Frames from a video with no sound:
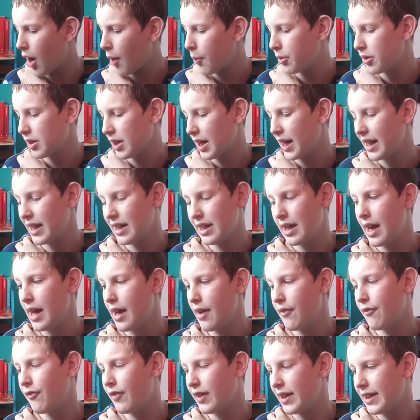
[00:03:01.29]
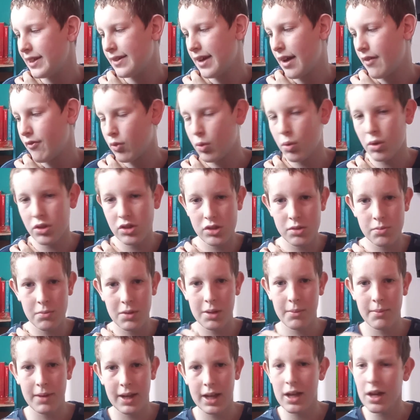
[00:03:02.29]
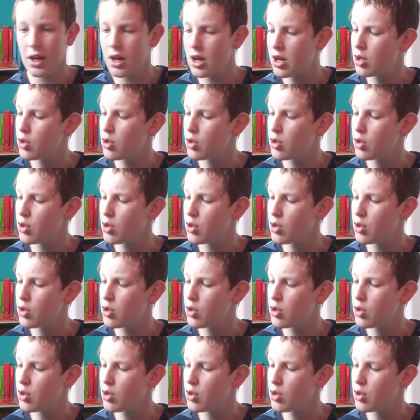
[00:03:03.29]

I wonder if he'd ever want to meet me."